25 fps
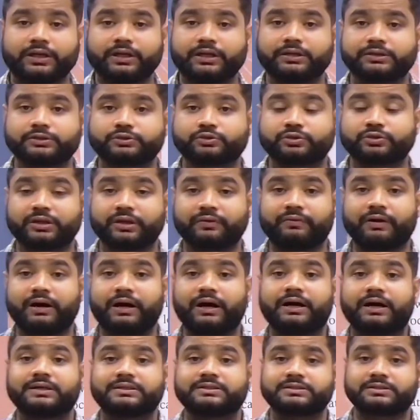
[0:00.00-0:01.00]
So they have
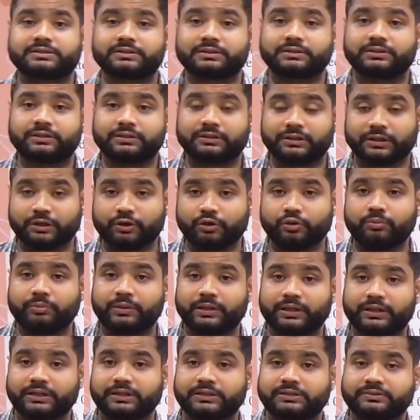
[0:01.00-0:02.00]
asked the
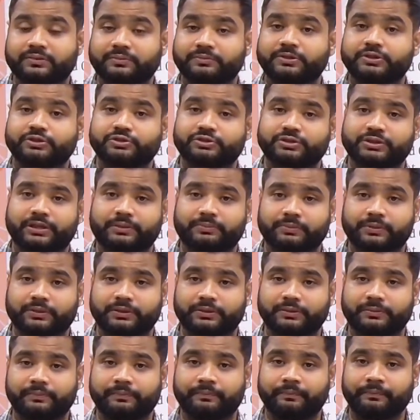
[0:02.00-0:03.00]
numericals from this chapter.
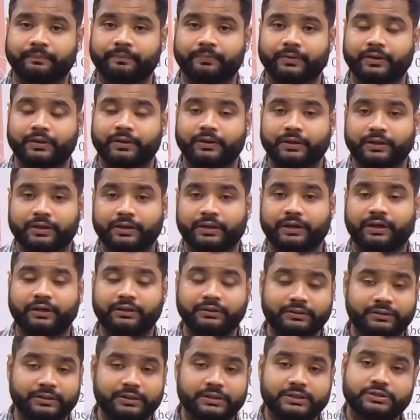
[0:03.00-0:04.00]
Yeah.
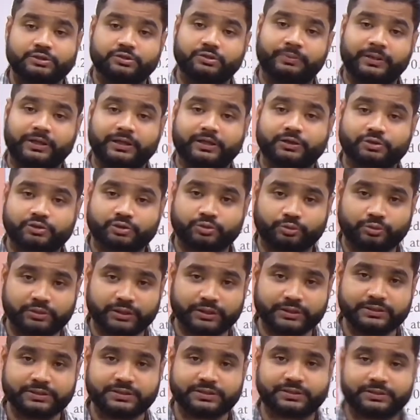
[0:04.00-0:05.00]
So my dear
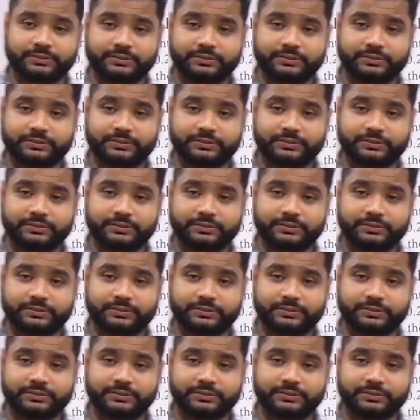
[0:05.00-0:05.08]
students,